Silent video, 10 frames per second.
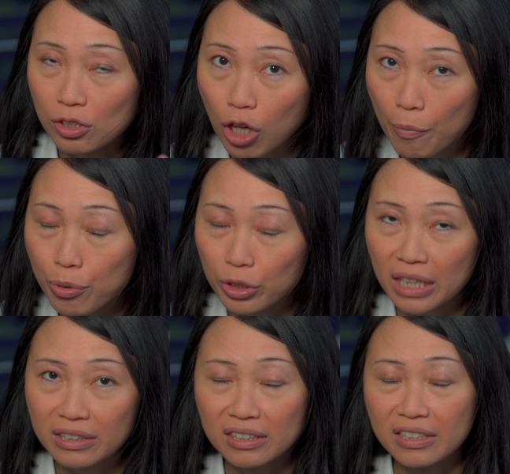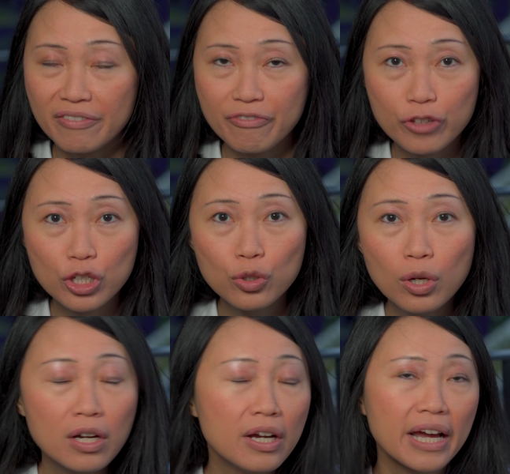top product that they view
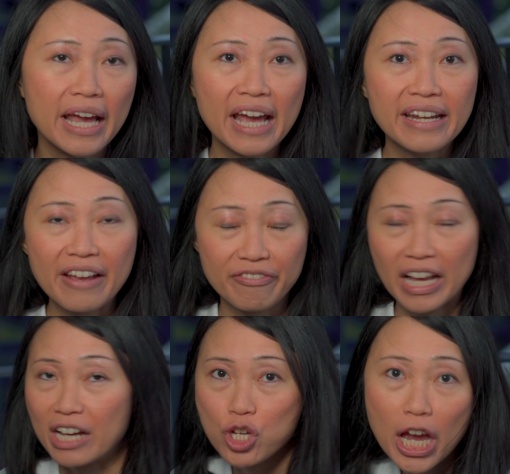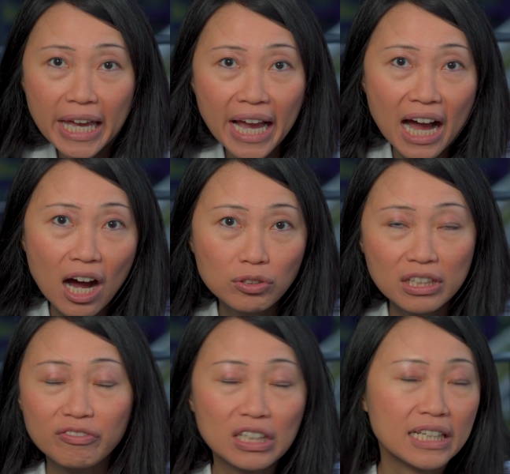and if they are checking out
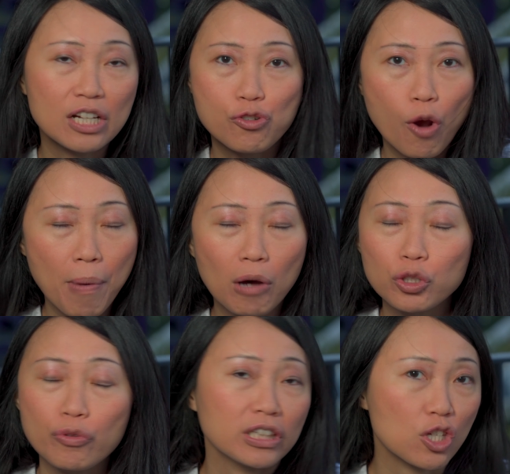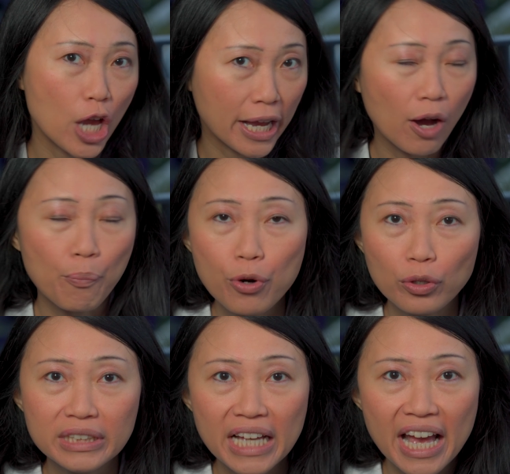if did they drop out during the checkout
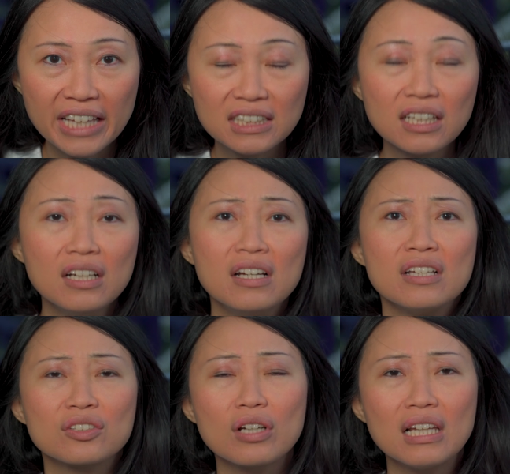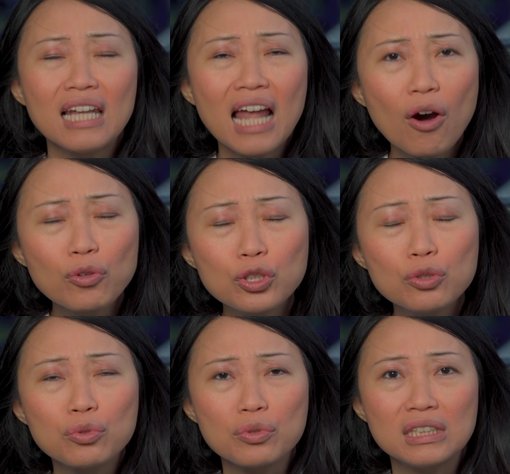process so it allows
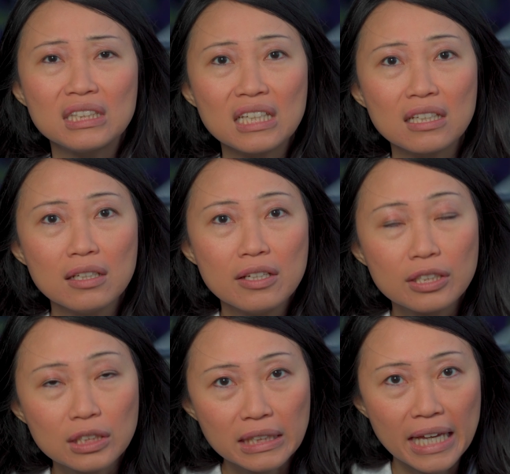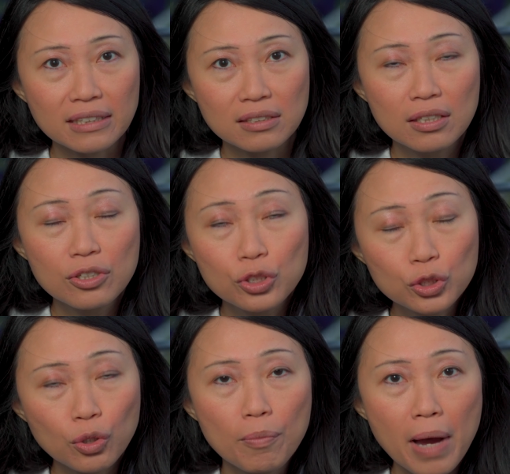you to see get
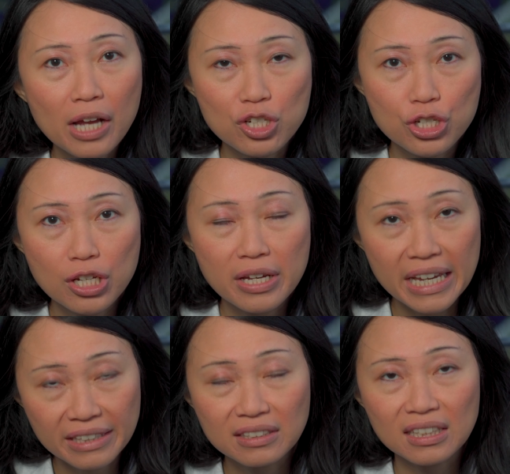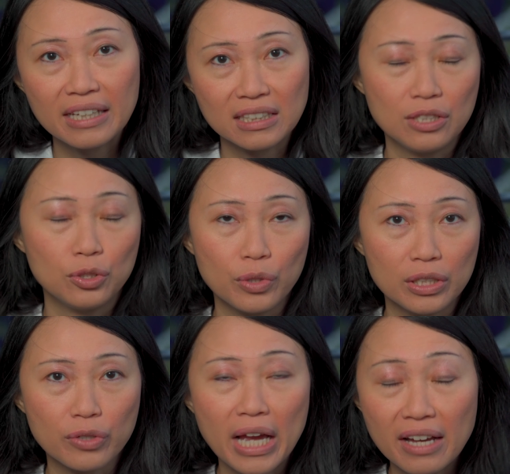so much insights into
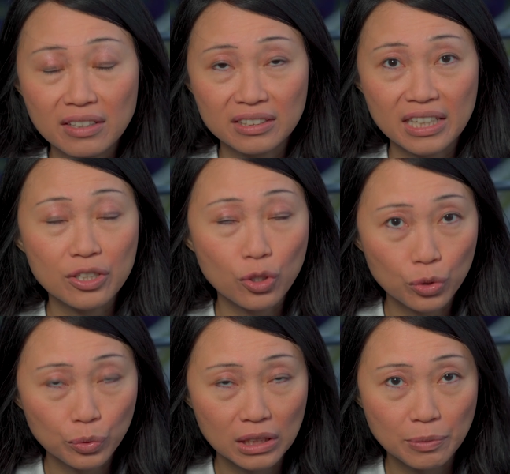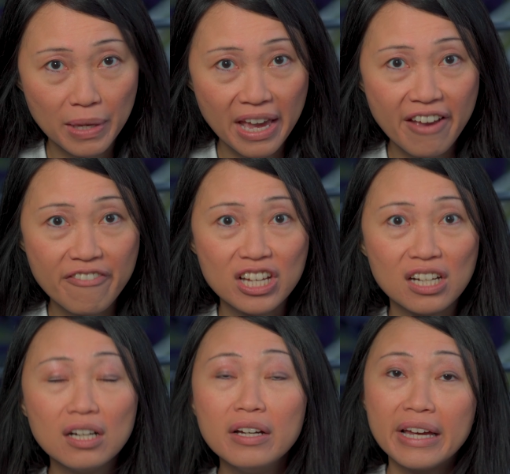it you can understand your users behavior